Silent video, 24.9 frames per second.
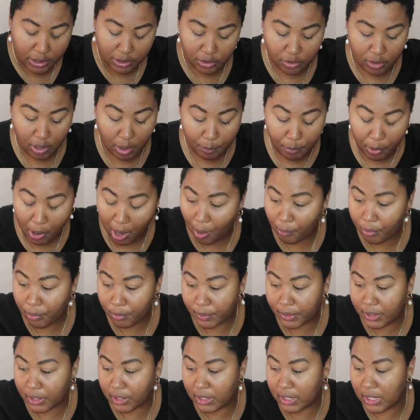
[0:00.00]
You know, I'm
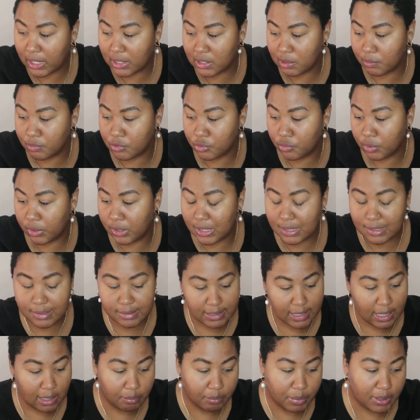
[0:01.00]
probably gonna end up doing the
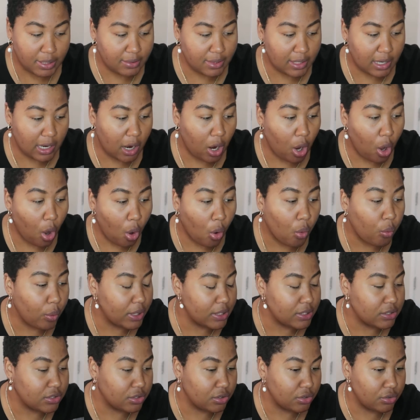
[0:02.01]
same beat that I
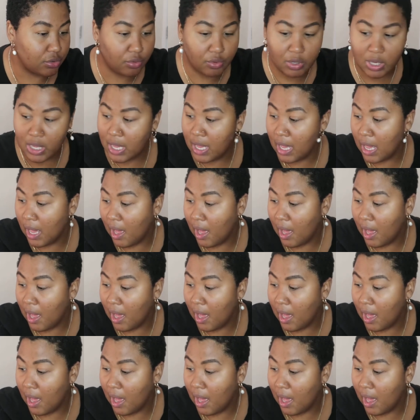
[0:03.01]
always do.